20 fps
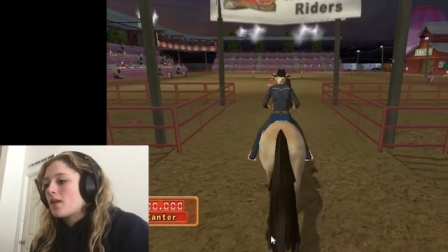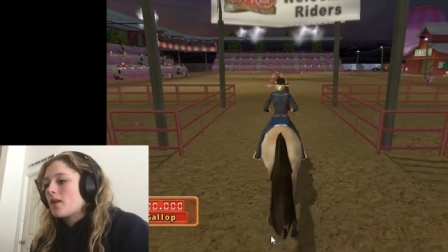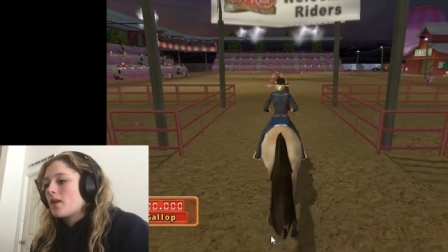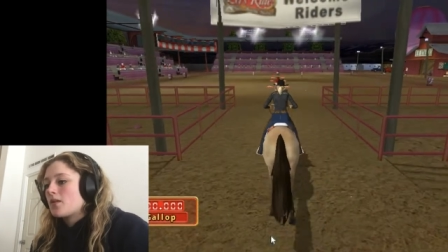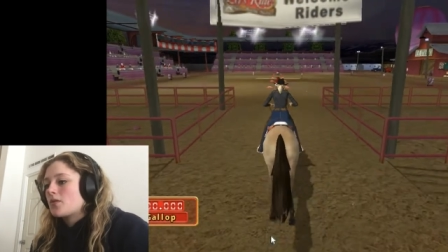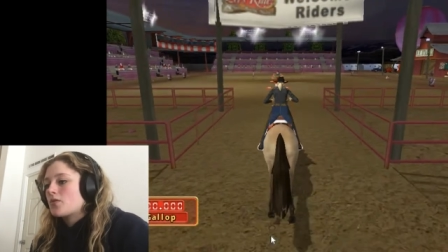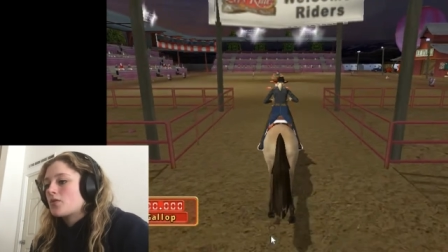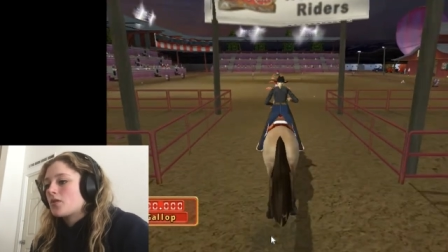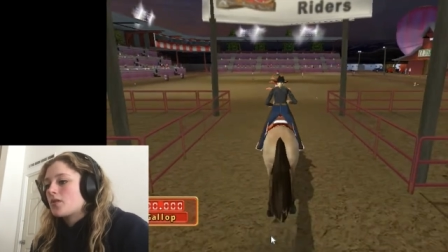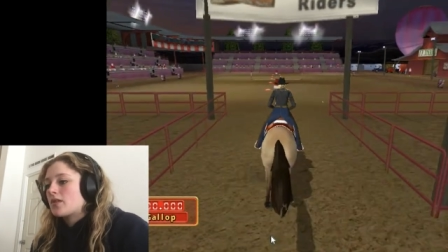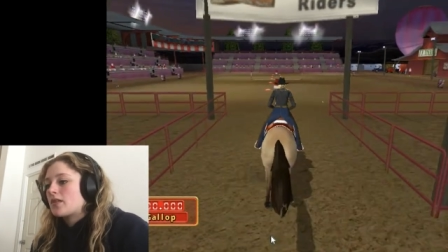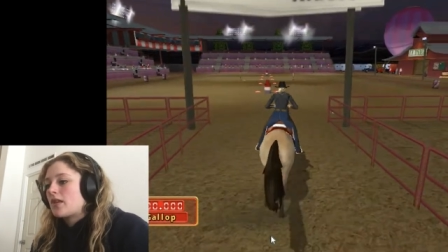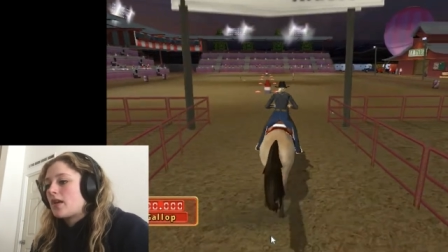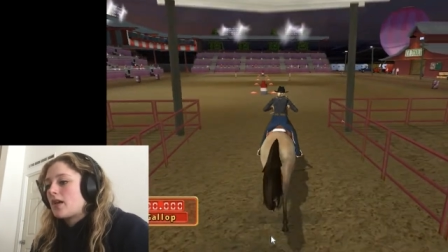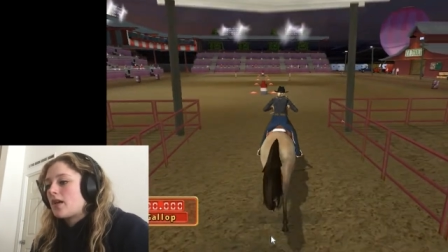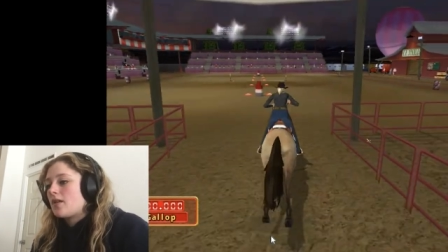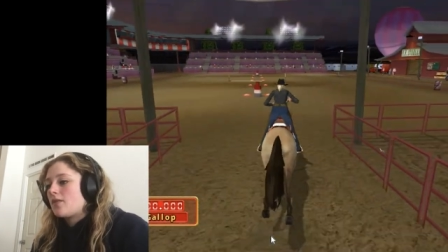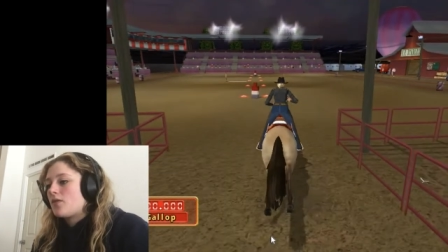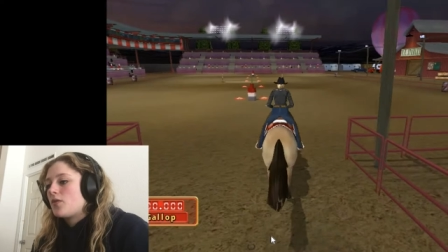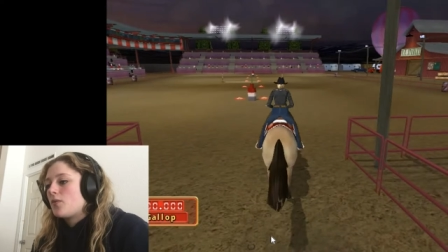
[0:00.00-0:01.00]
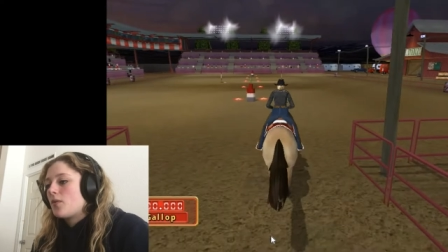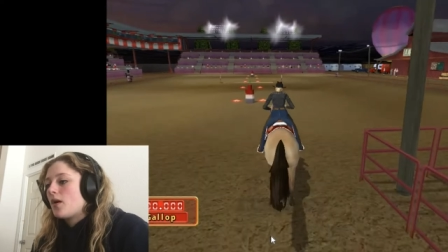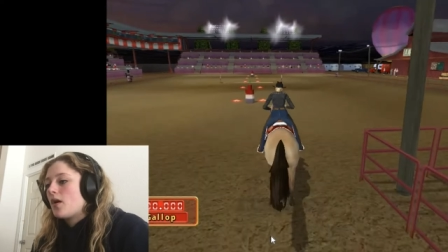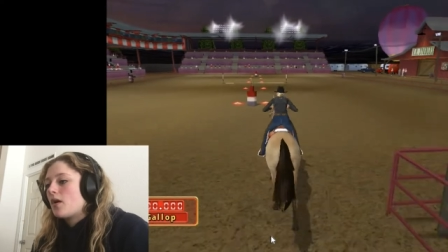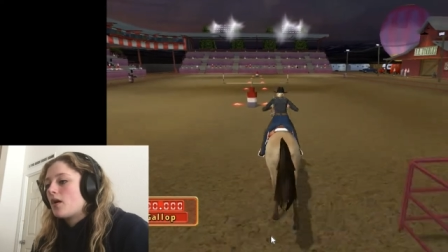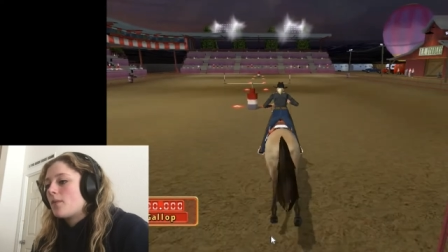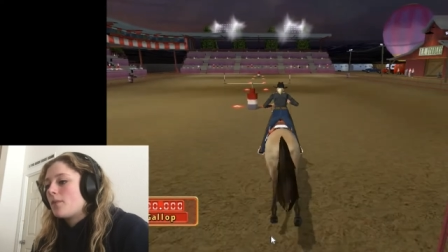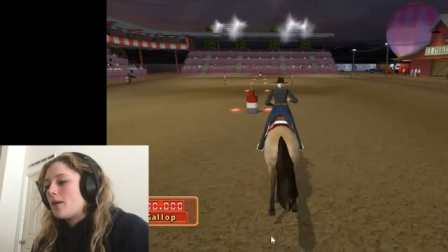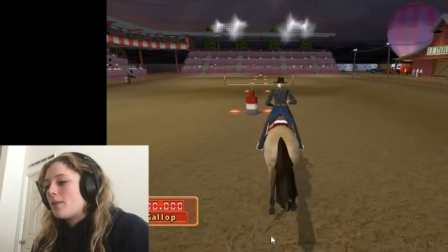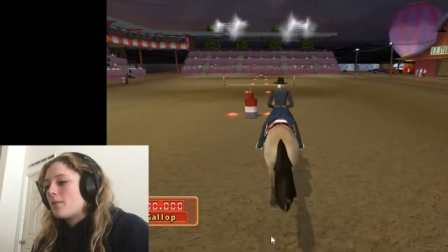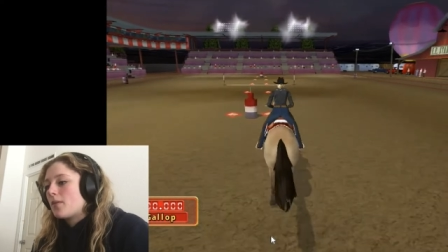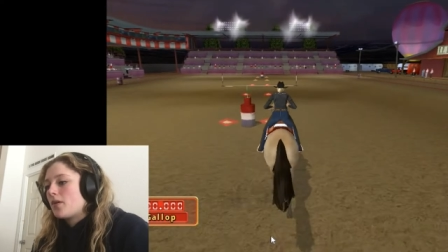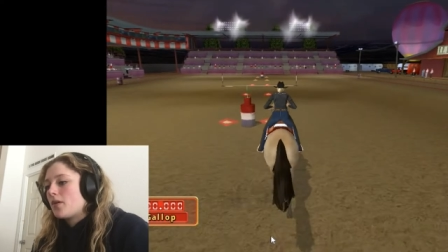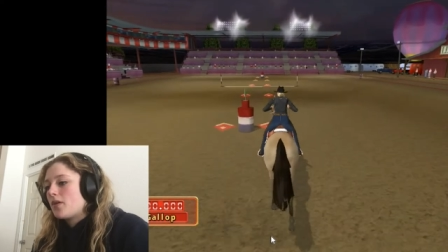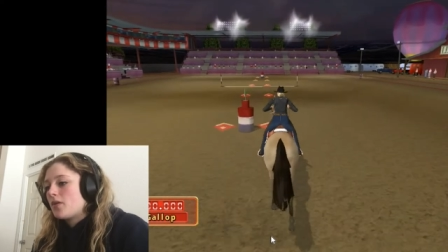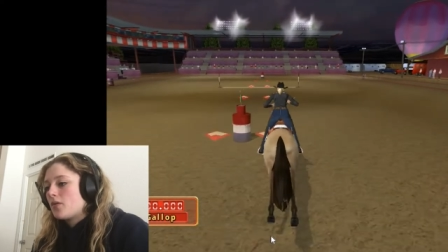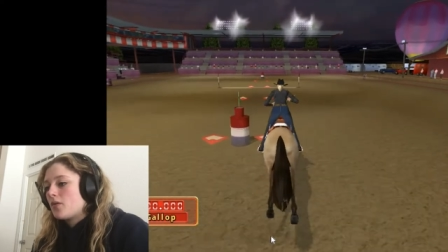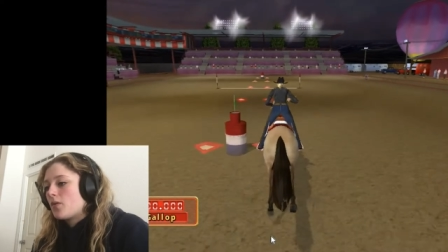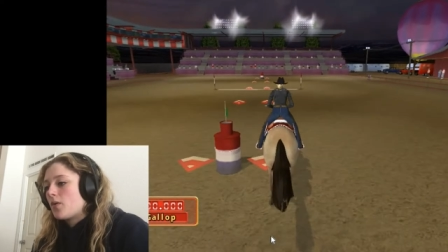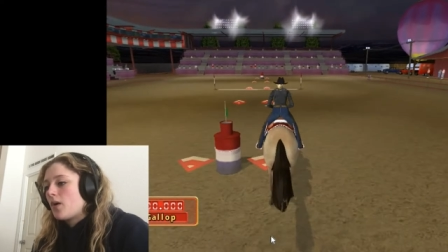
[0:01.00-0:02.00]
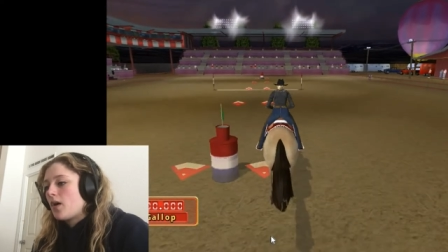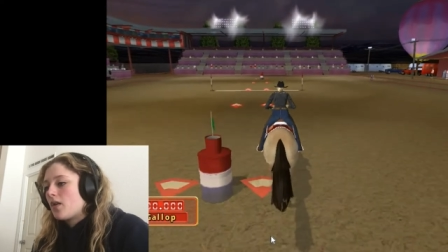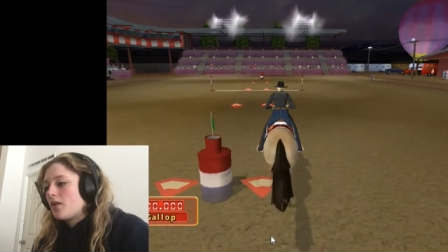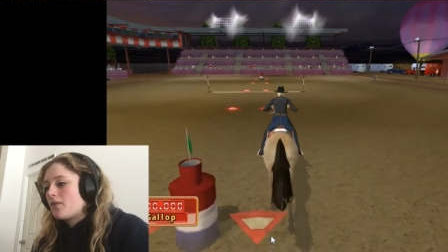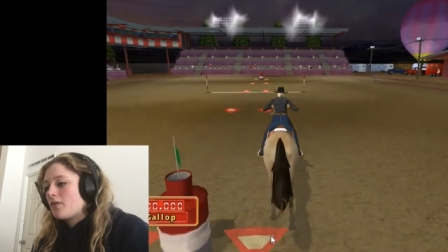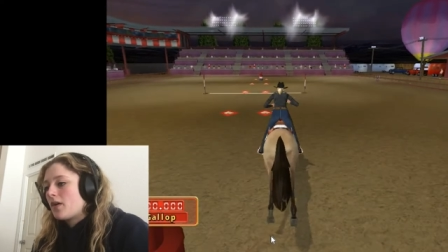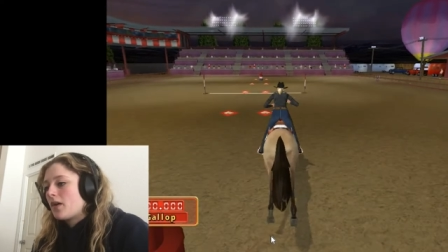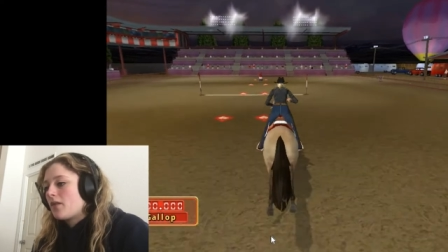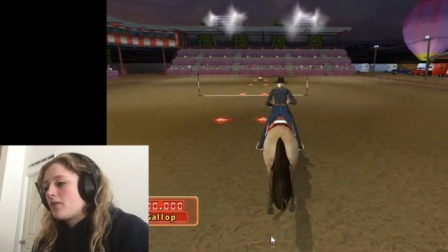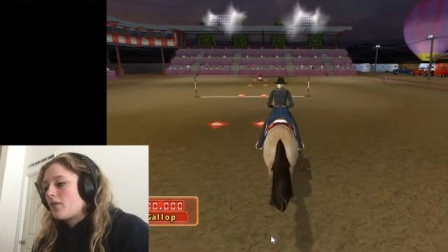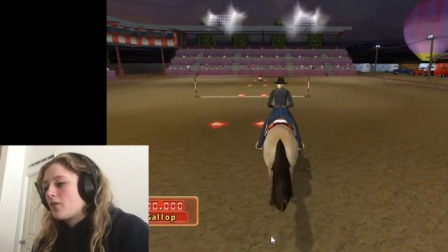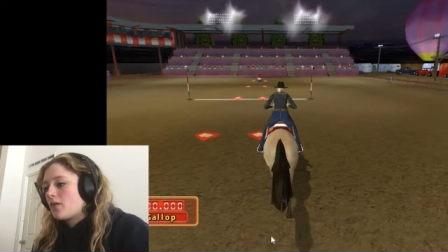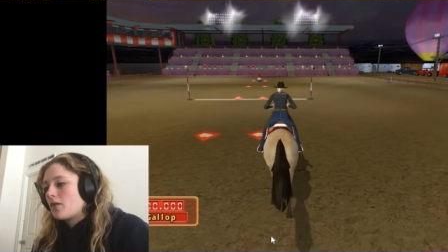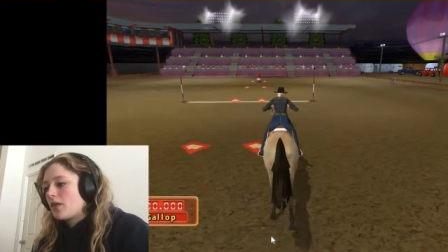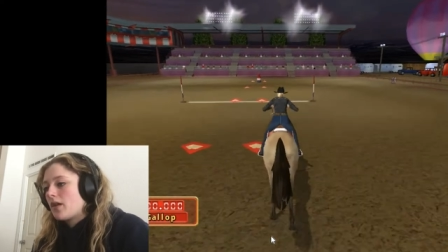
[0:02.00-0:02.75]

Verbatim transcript: It's just that if you are a member, you qualify for,